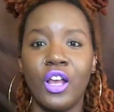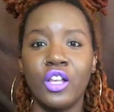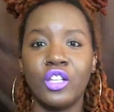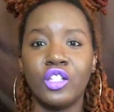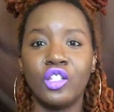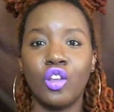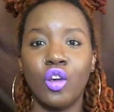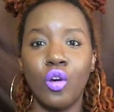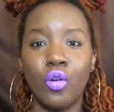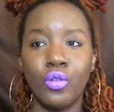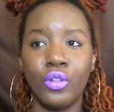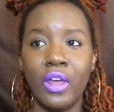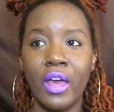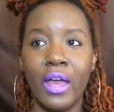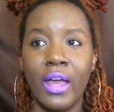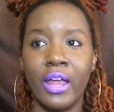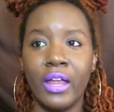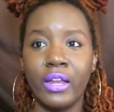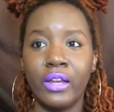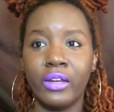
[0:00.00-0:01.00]
So
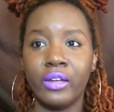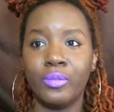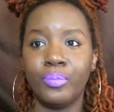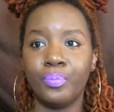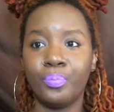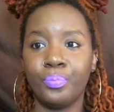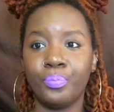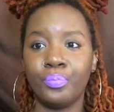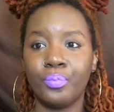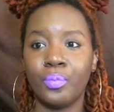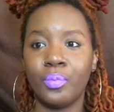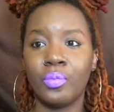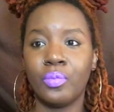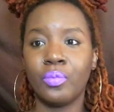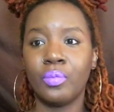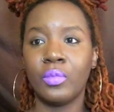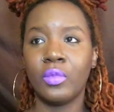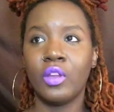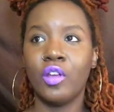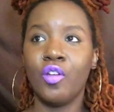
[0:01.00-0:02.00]
then
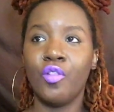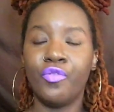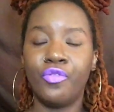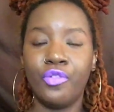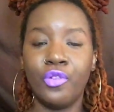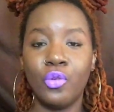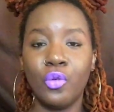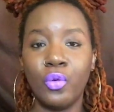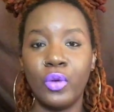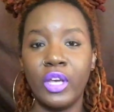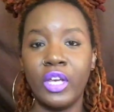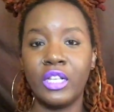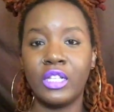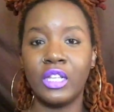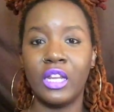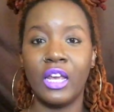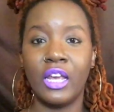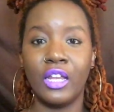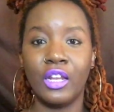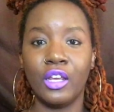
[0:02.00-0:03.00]
a few weeks
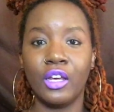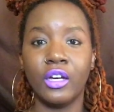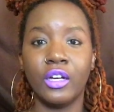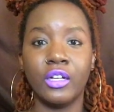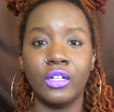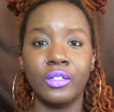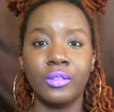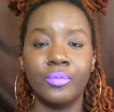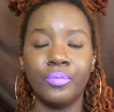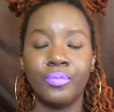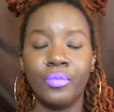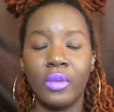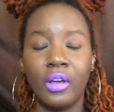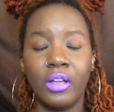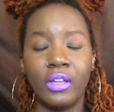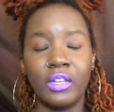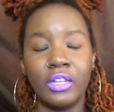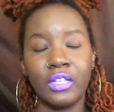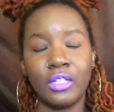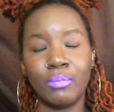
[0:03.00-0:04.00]
later,
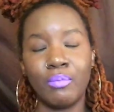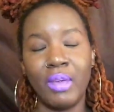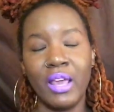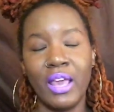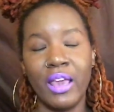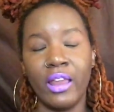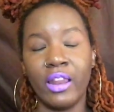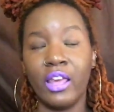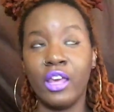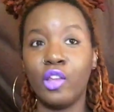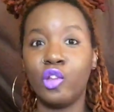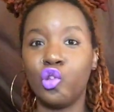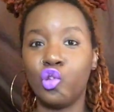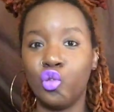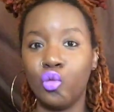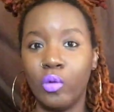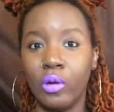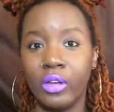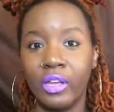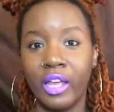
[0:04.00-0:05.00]
this man hits
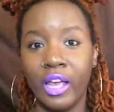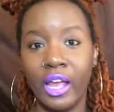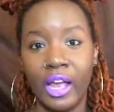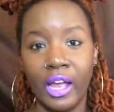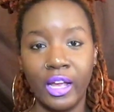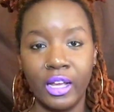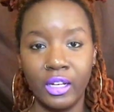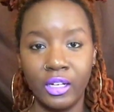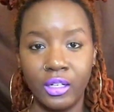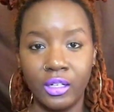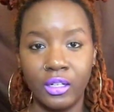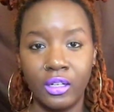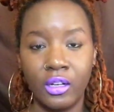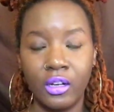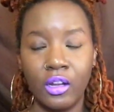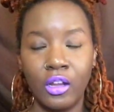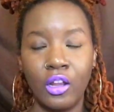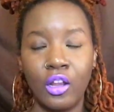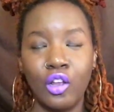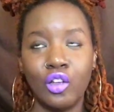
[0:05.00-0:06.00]
you again.
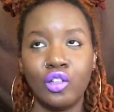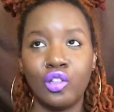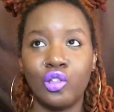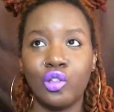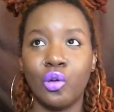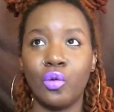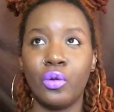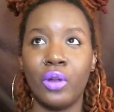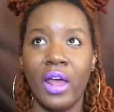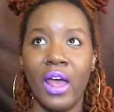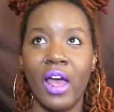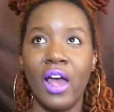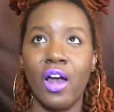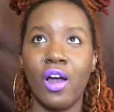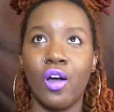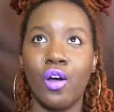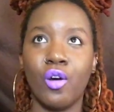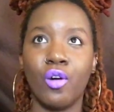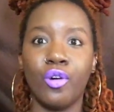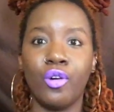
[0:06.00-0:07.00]
So
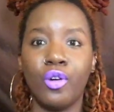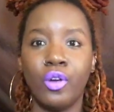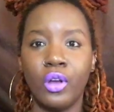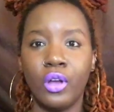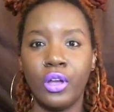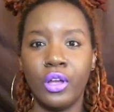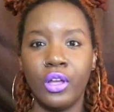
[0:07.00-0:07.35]
now